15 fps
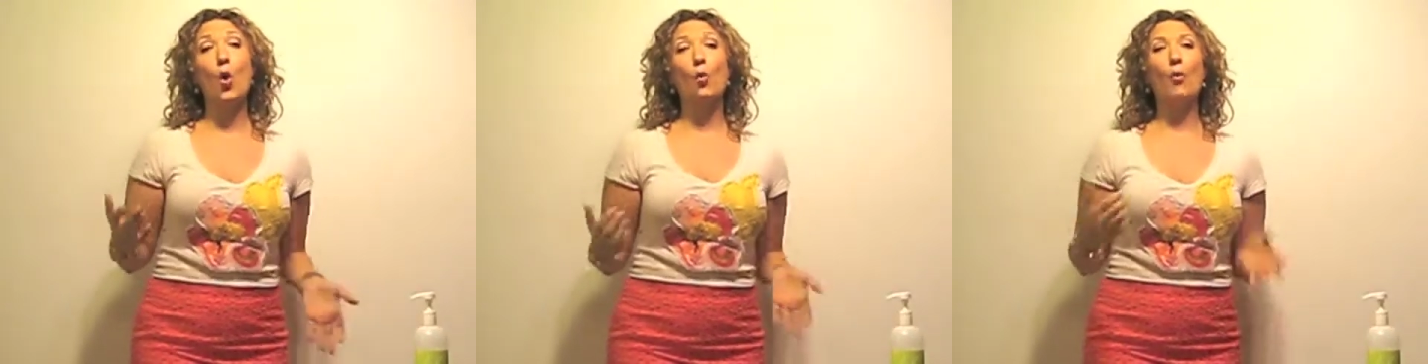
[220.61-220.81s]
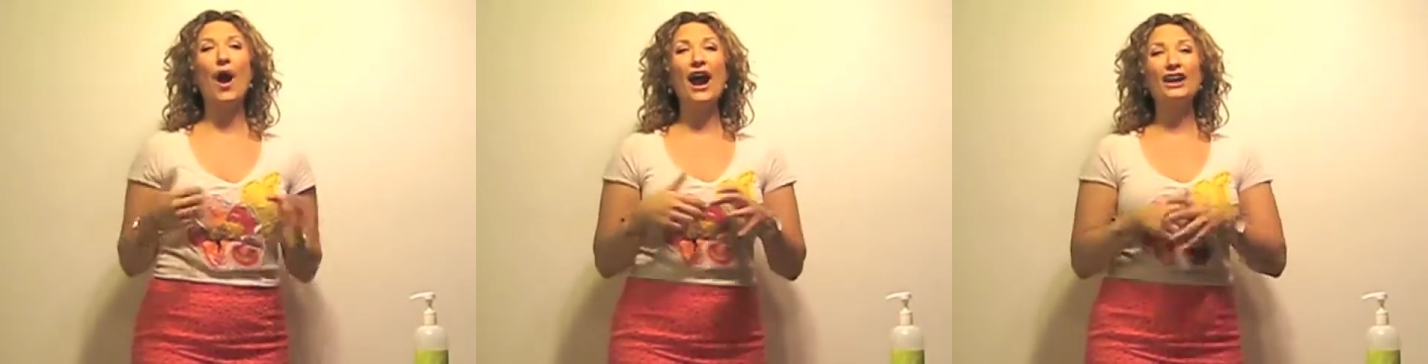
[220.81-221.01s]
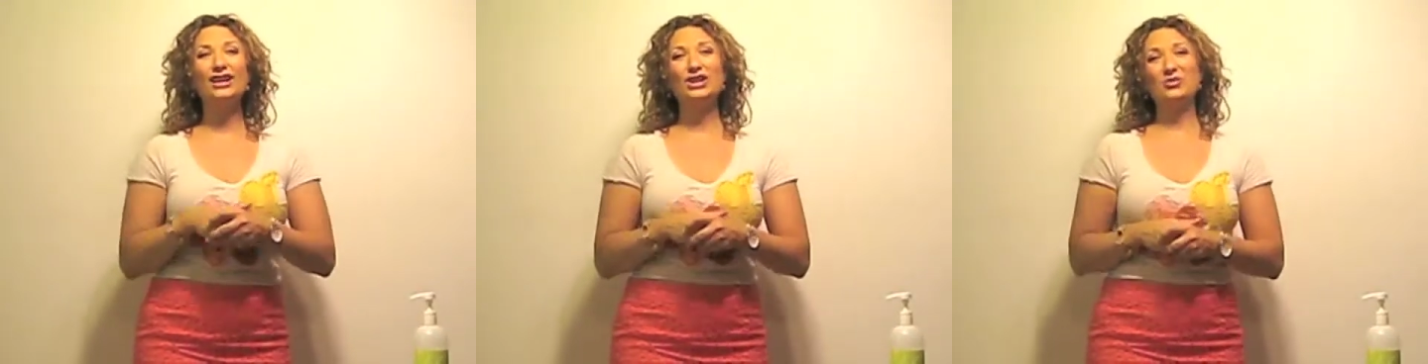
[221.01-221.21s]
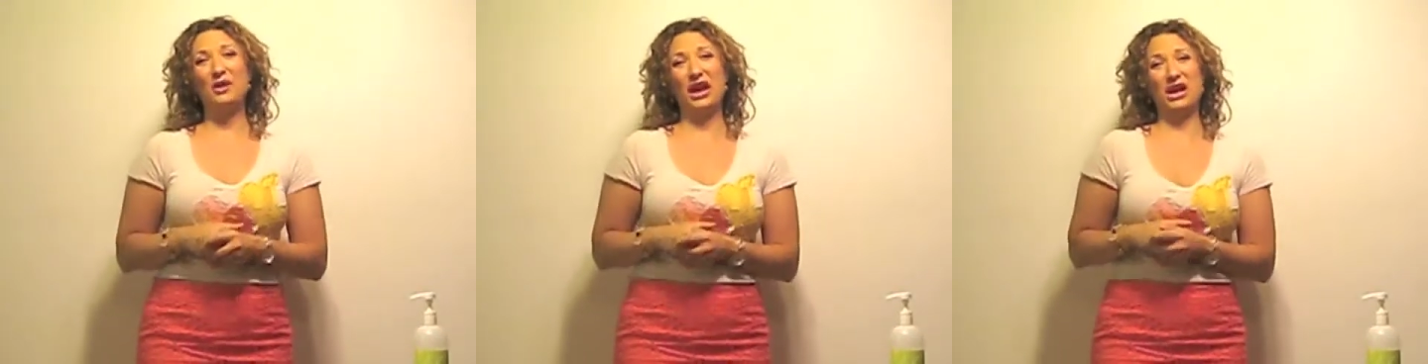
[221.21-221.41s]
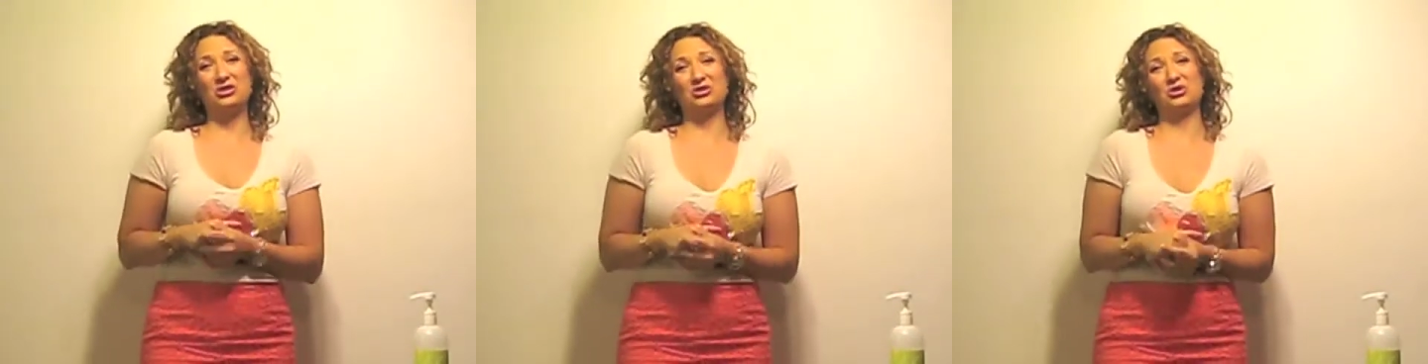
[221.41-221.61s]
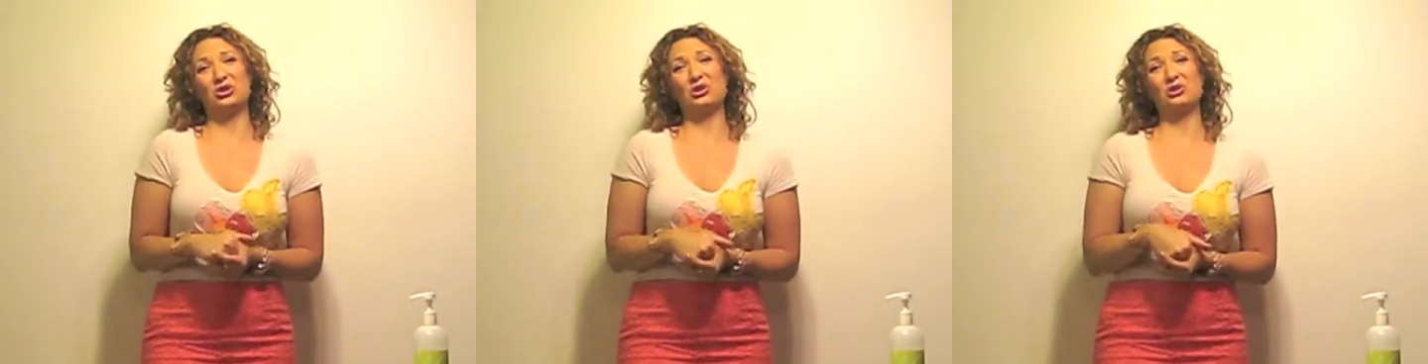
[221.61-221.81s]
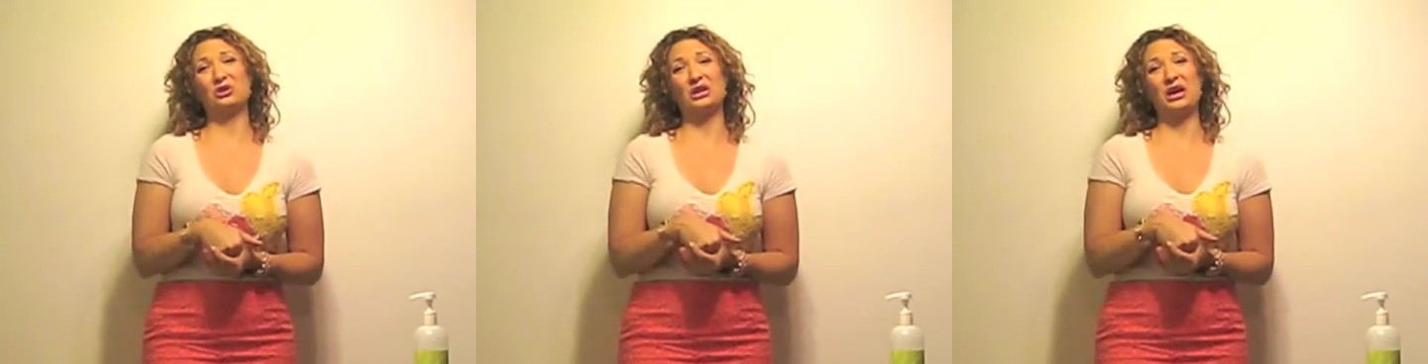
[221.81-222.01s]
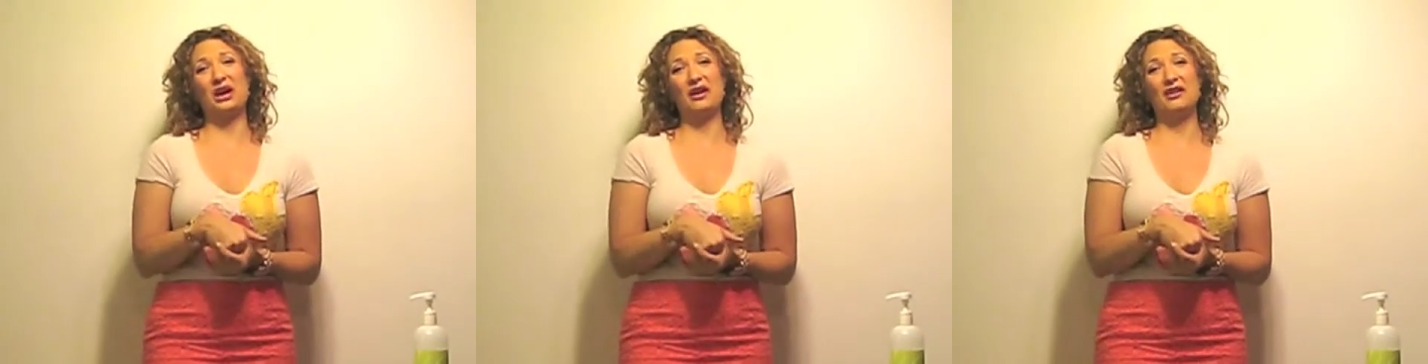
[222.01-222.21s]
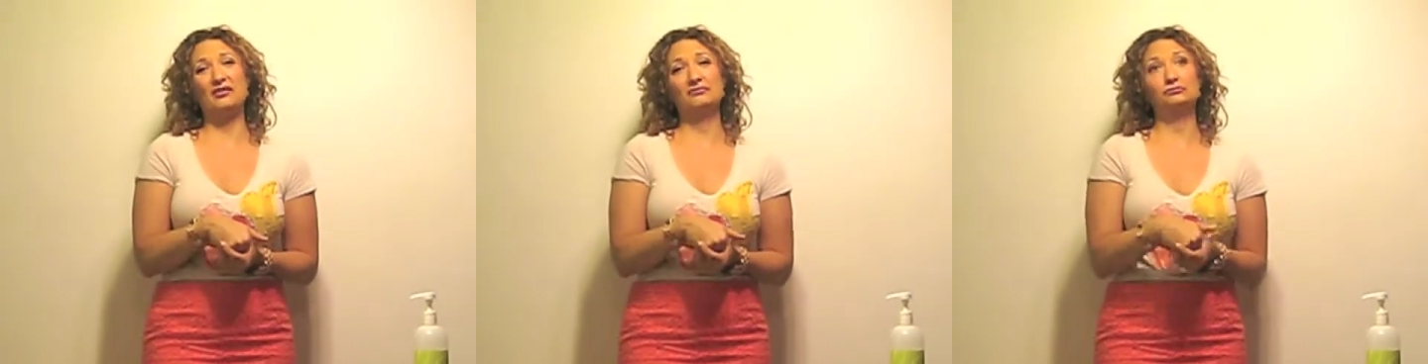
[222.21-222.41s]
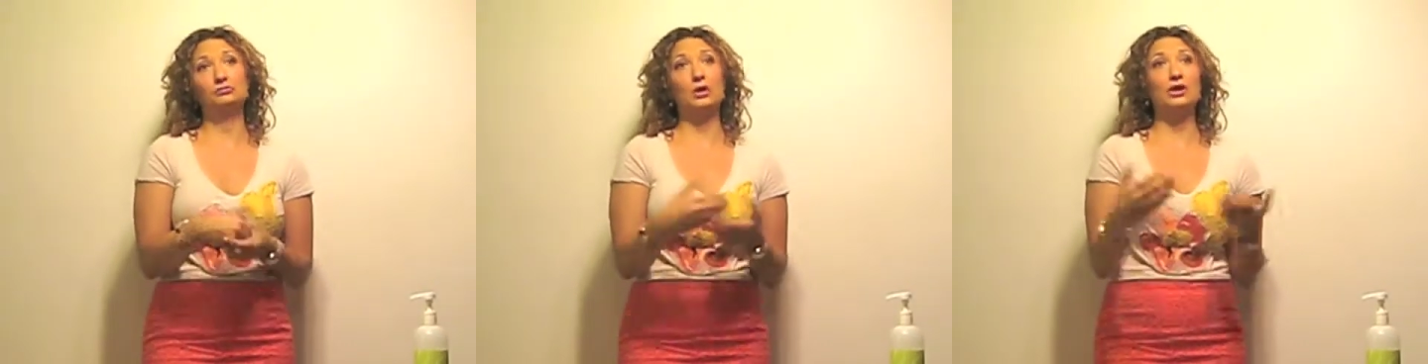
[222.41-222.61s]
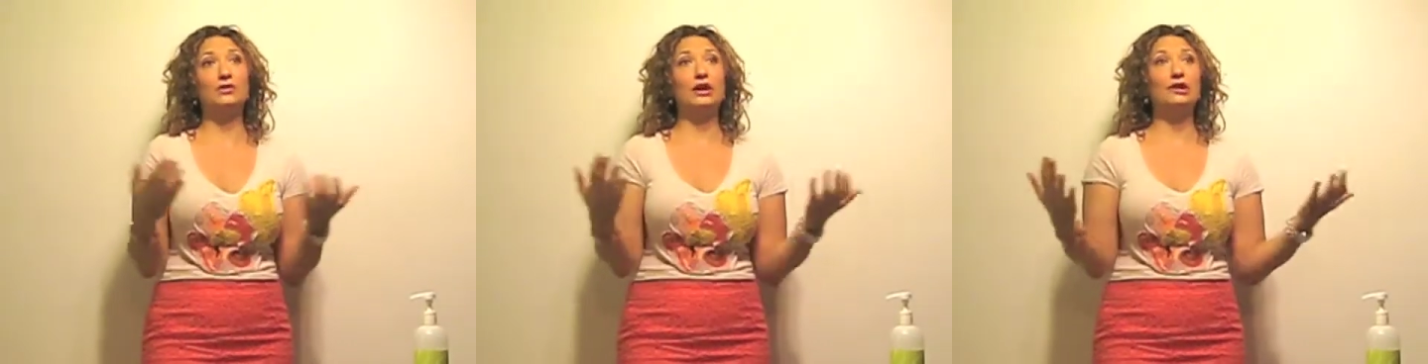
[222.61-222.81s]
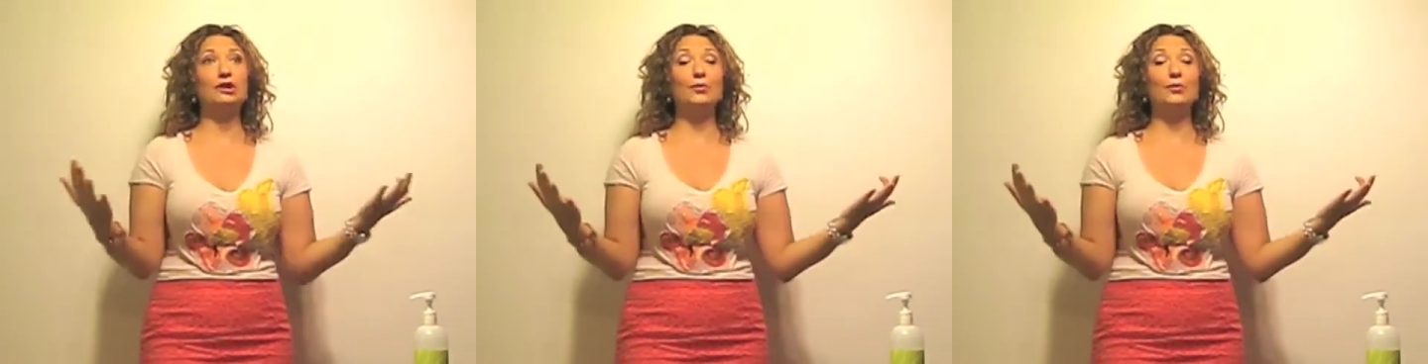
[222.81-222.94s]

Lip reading: Why do you hate your curly hair? Why do you hate